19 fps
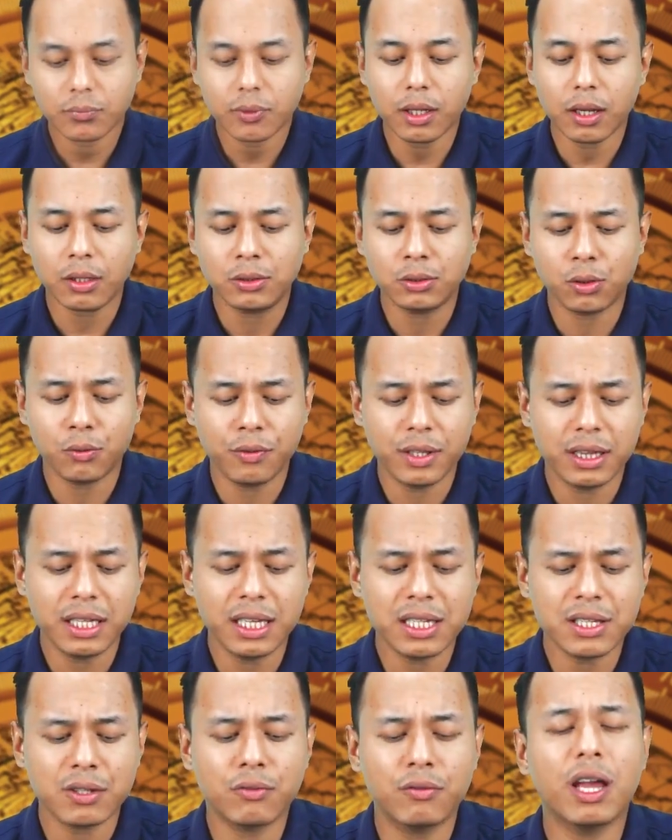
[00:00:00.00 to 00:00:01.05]
So with
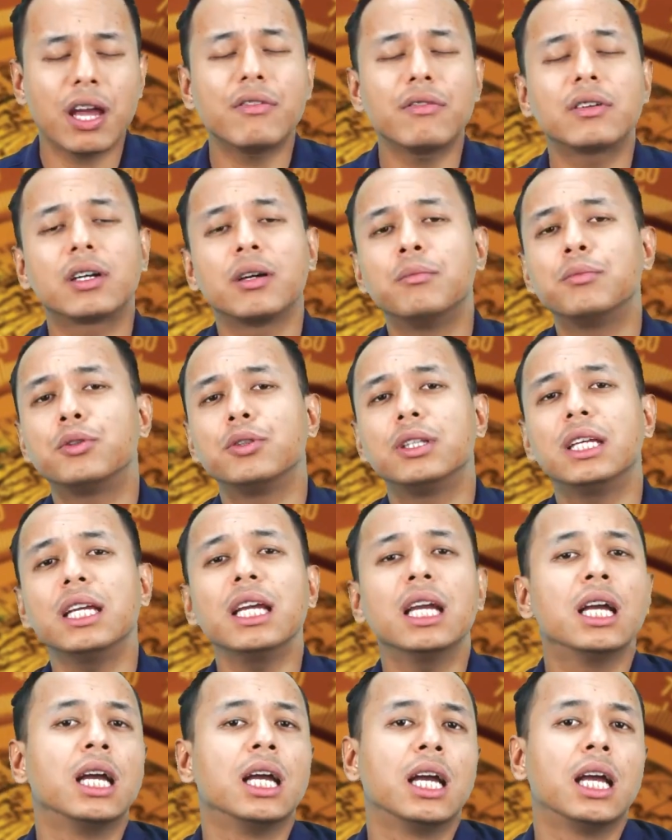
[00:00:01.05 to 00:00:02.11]
this, we have come to the
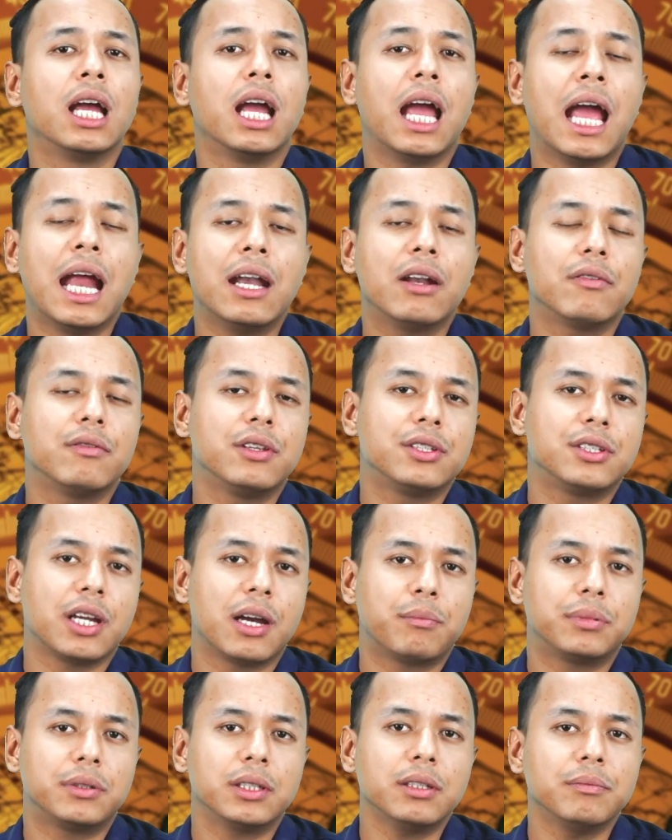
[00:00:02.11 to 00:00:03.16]
end of the
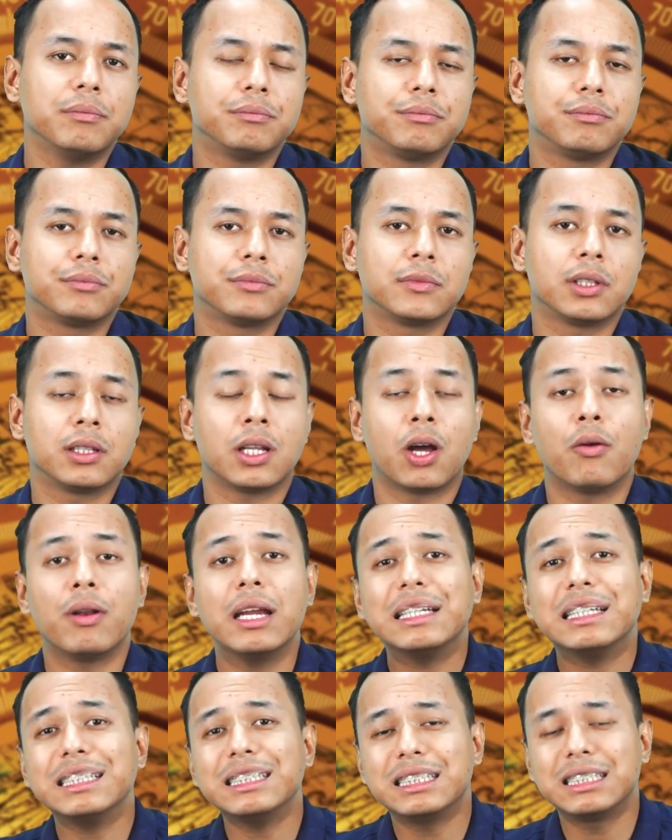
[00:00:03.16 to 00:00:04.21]
chapter. Now
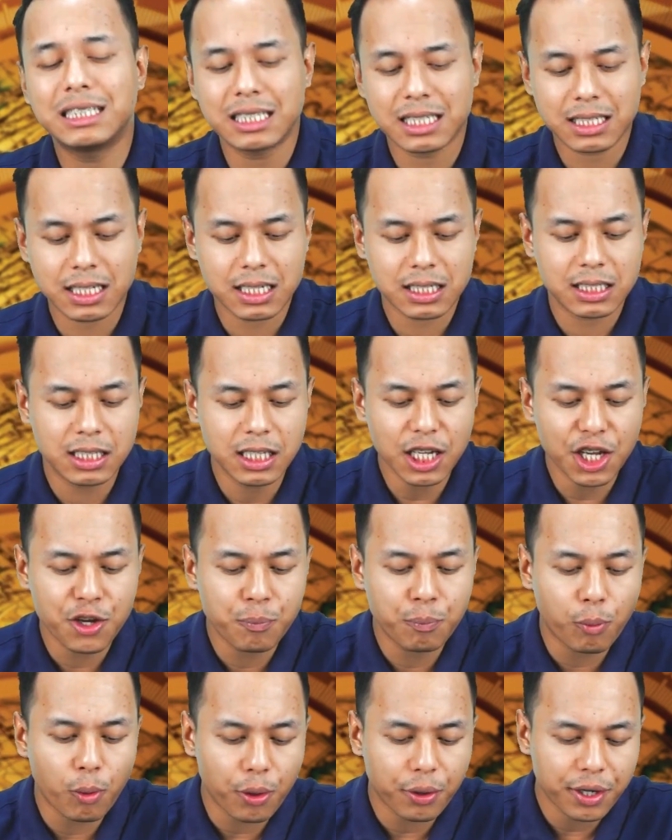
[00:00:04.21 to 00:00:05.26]
let us discuss the
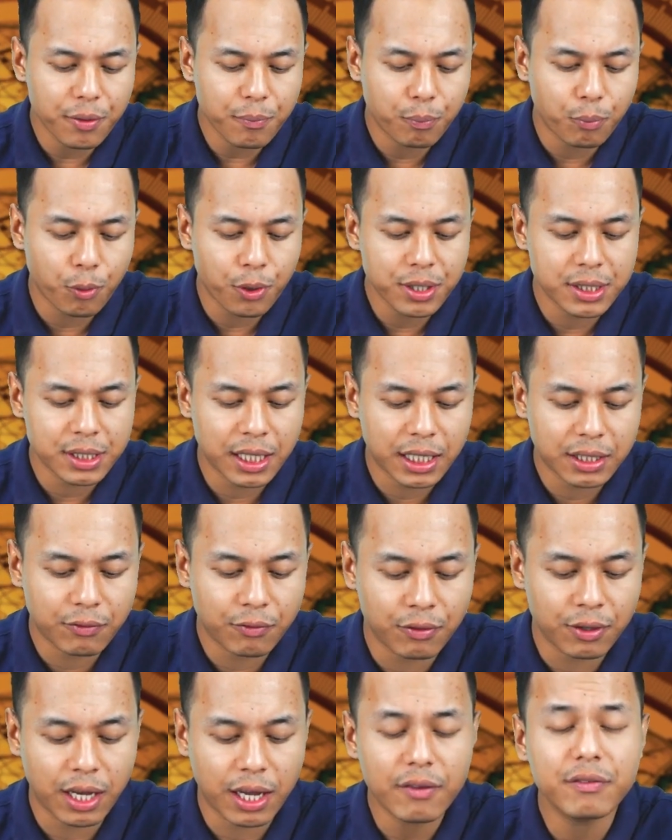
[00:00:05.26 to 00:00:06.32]
important points that
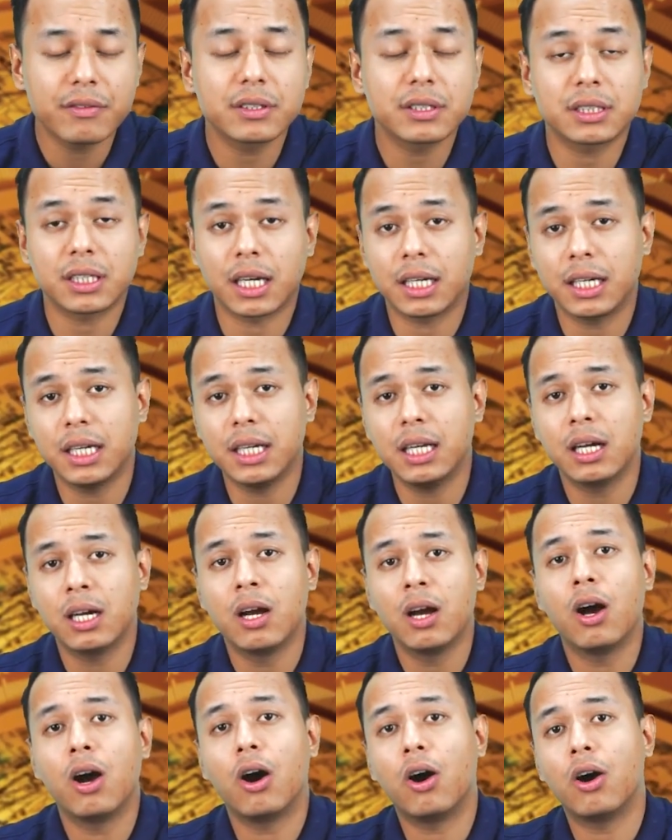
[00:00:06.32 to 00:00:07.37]
we have studied
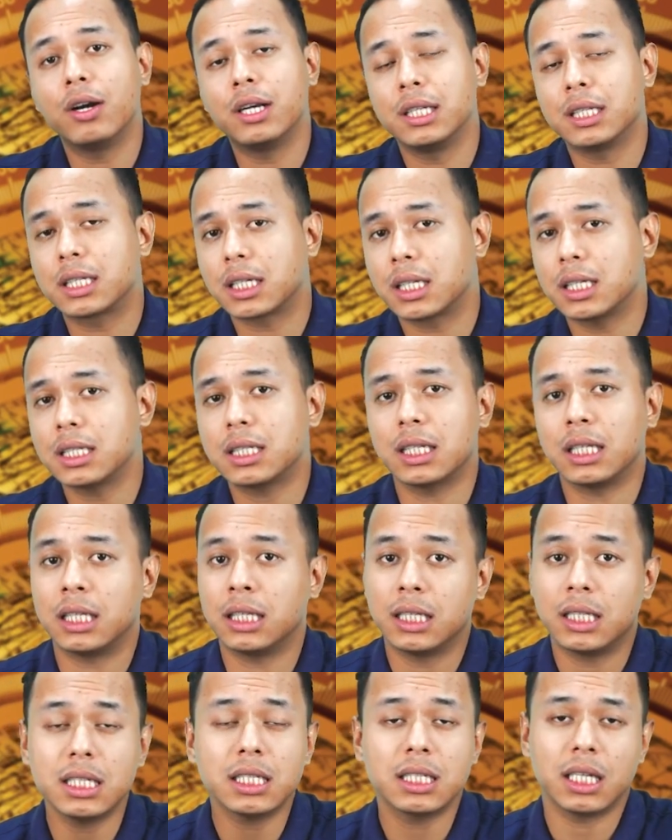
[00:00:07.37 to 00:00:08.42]
or discussed in
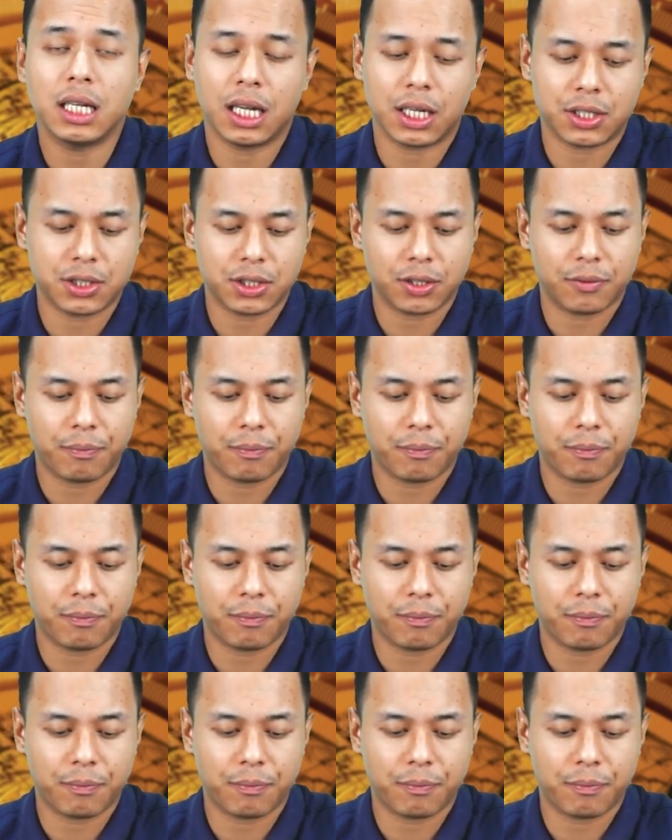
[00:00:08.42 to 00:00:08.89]
this lecture.